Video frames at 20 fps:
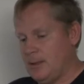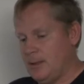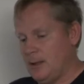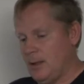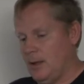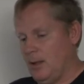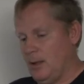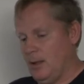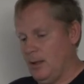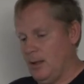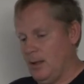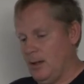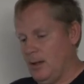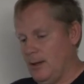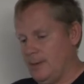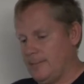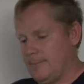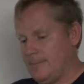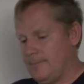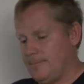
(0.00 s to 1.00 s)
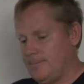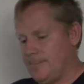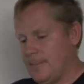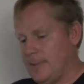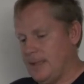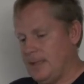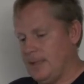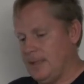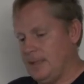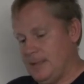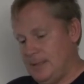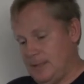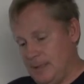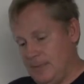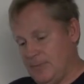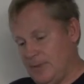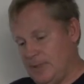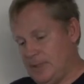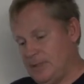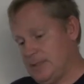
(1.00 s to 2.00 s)
all along.
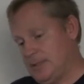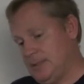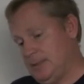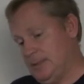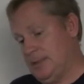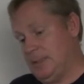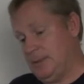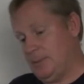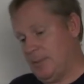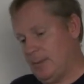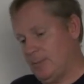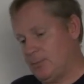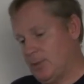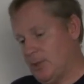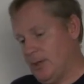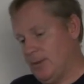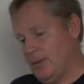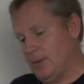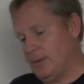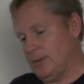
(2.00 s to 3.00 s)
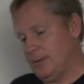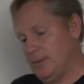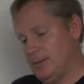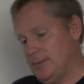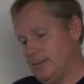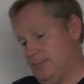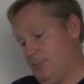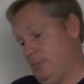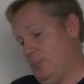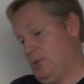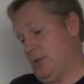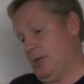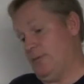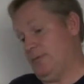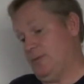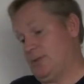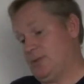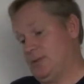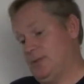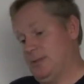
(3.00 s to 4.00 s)
If it is indeed my brother, which
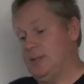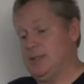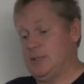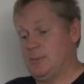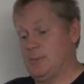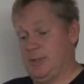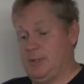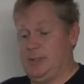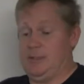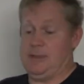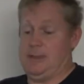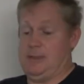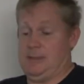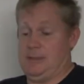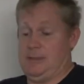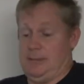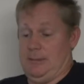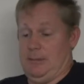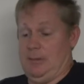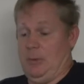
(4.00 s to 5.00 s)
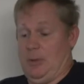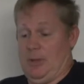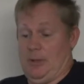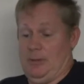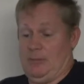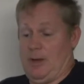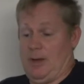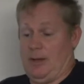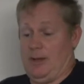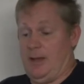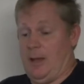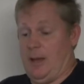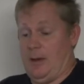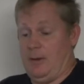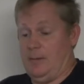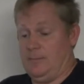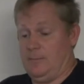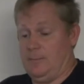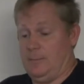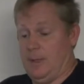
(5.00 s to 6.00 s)
obviously it is because he's doing it right
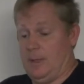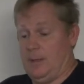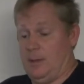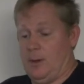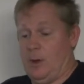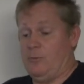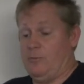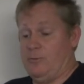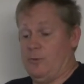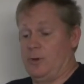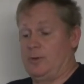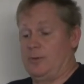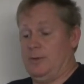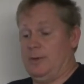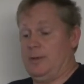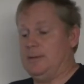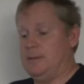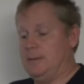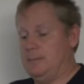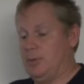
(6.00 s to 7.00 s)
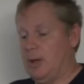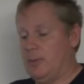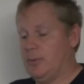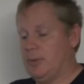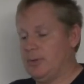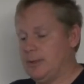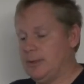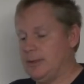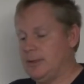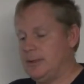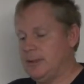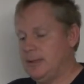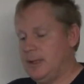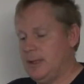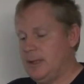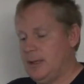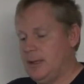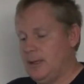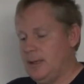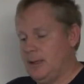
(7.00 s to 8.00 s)
now, overtly and publicly,
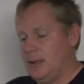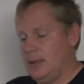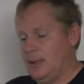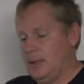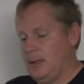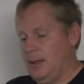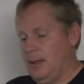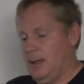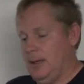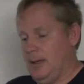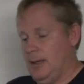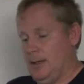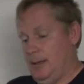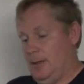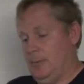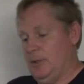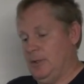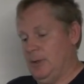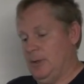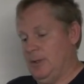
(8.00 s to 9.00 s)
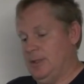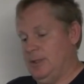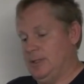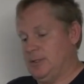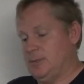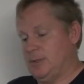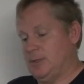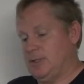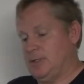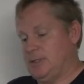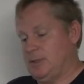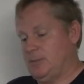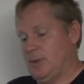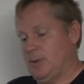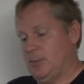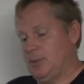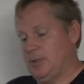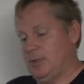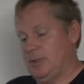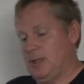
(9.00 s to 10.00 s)
and we know it is because he's
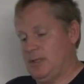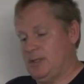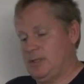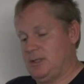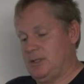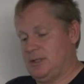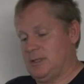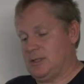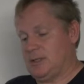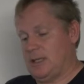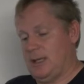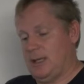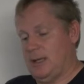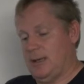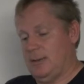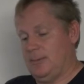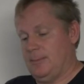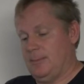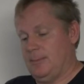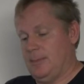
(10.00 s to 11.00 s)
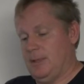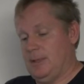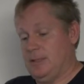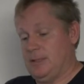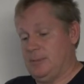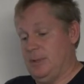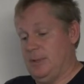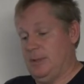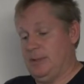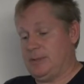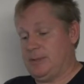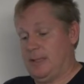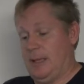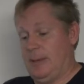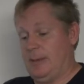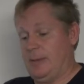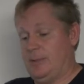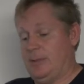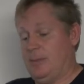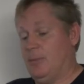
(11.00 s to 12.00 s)
publicly engaging in this scam. He's been
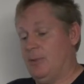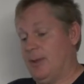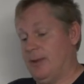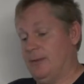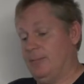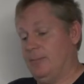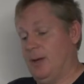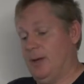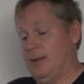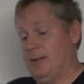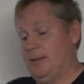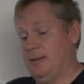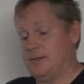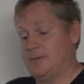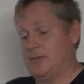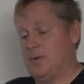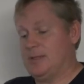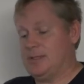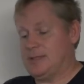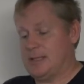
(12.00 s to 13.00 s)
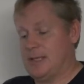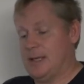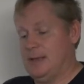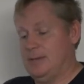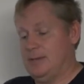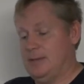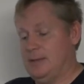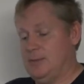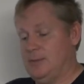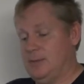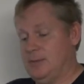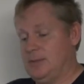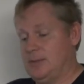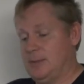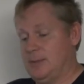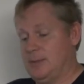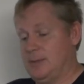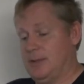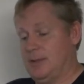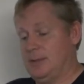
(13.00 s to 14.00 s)
scamming people out of money. It's very sad that he would do
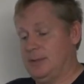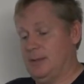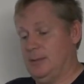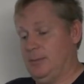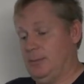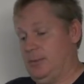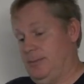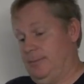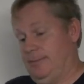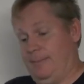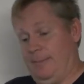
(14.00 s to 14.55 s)
something like that. But